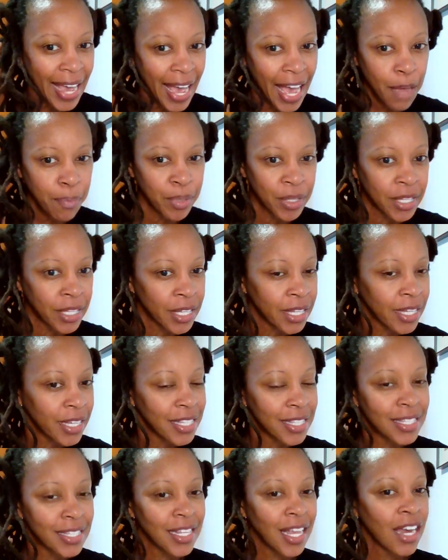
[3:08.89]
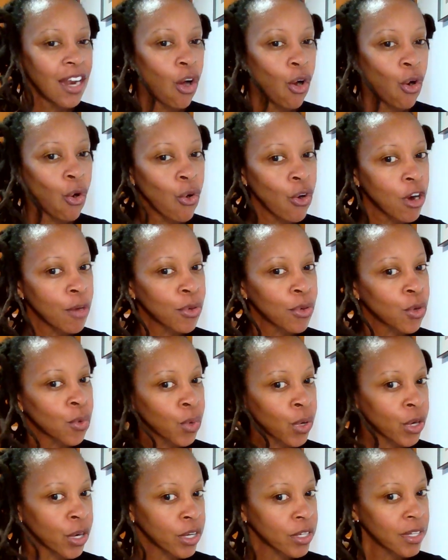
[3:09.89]
nappy is not a horrible
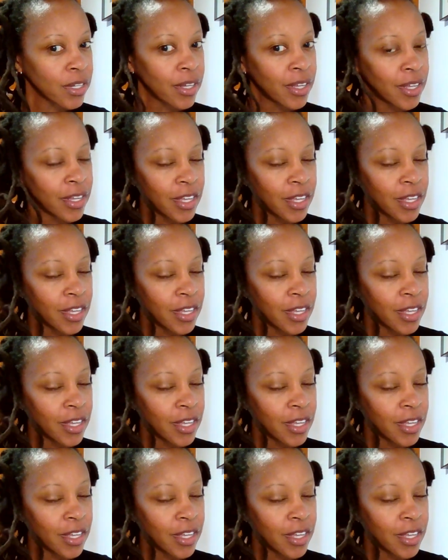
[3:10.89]
word.